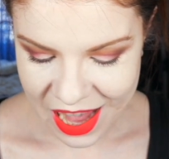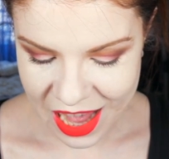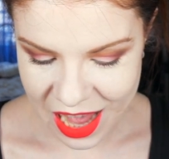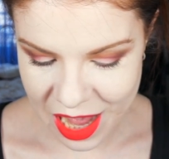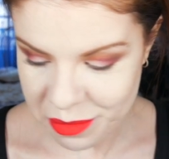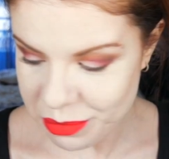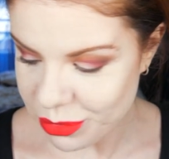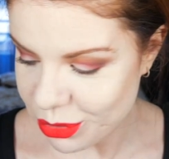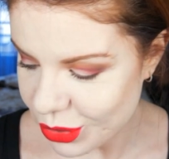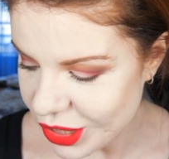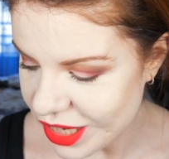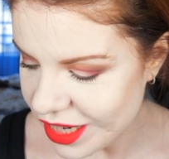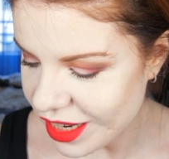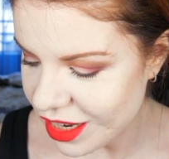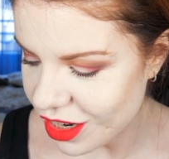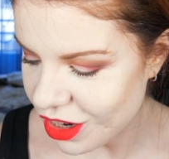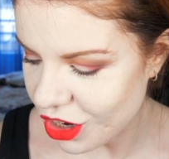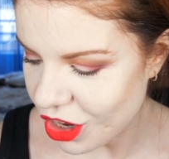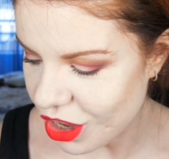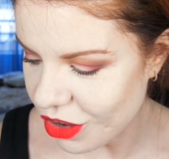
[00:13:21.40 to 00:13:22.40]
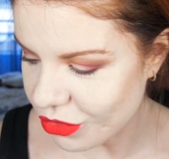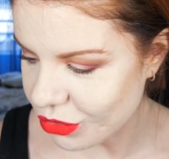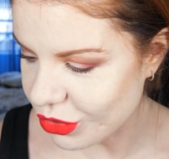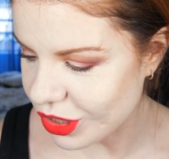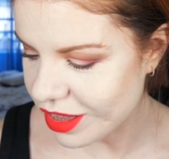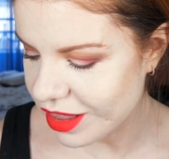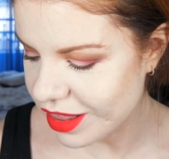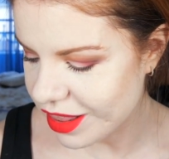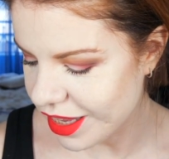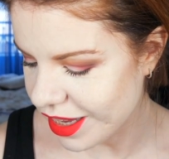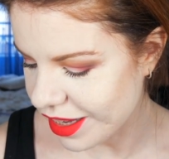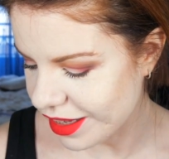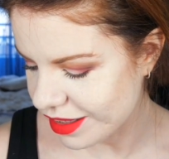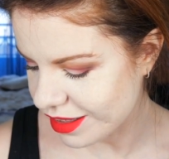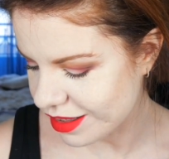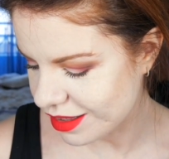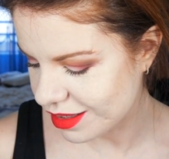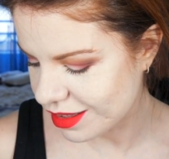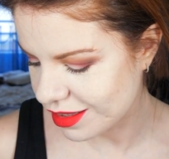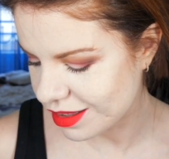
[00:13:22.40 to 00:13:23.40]
I'm really in love with
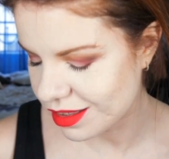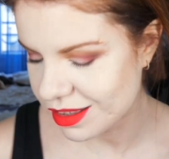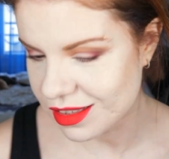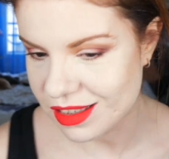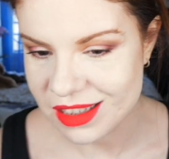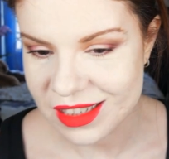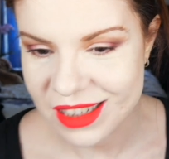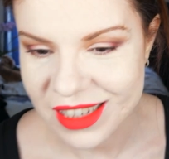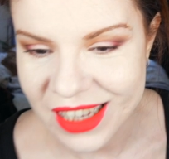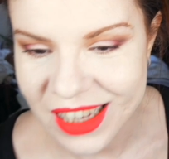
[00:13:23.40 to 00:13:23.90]
this.